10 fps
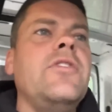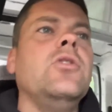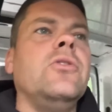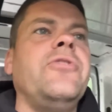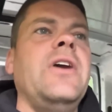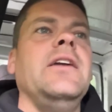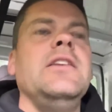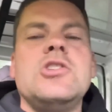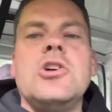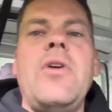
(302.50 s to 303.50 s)
you're fitting
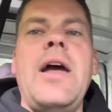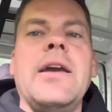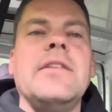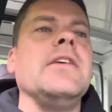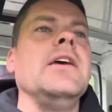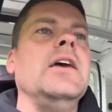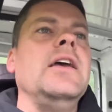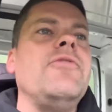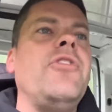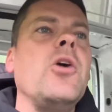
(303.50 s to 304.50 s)
is correct.
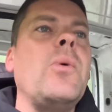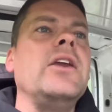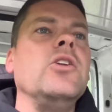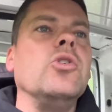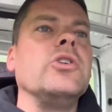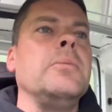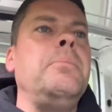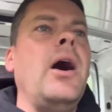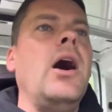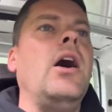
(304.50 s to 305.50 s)
If I went and ordered
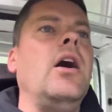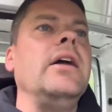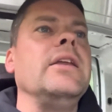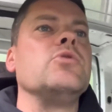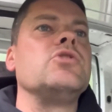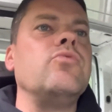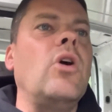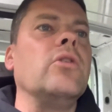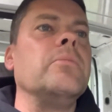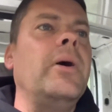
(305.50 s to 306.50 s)
a part and it was the
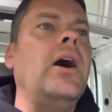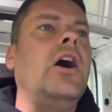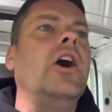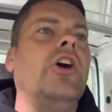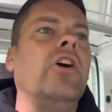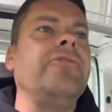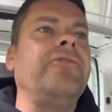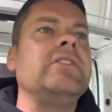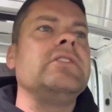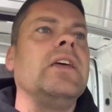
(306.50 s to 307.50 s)
wrong part and I
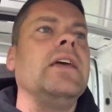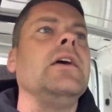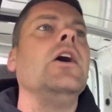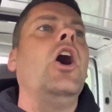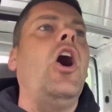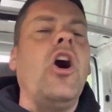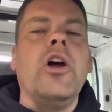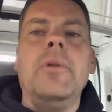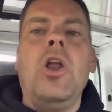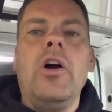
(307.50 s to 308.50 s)
fitted it,
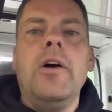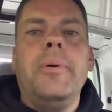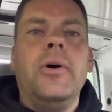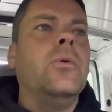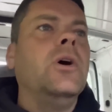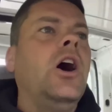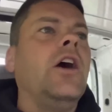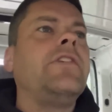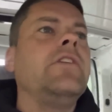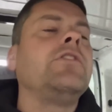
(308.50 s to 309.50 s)
I'm liable. I
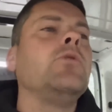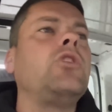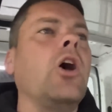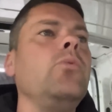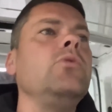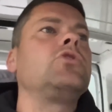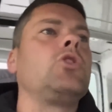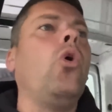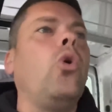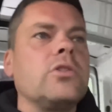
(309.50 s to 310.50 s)
said, so don't
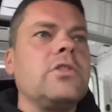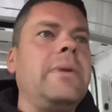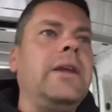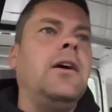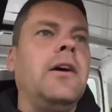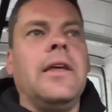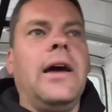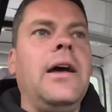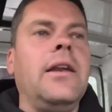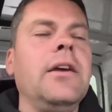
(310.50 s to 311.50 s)
talk to me like
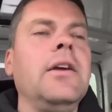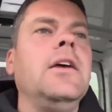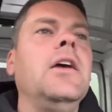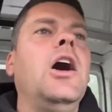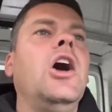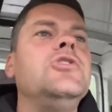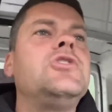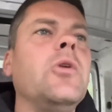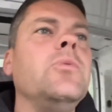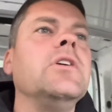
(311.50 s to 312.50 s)
that and
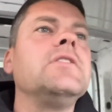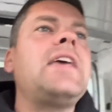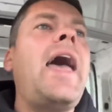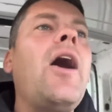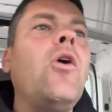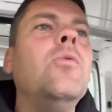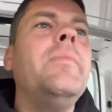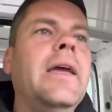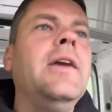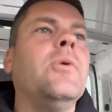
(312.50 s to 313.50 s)
don't tell
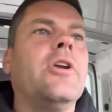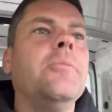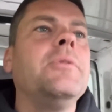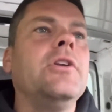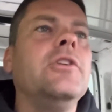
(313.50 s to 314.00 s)
me what I'm going to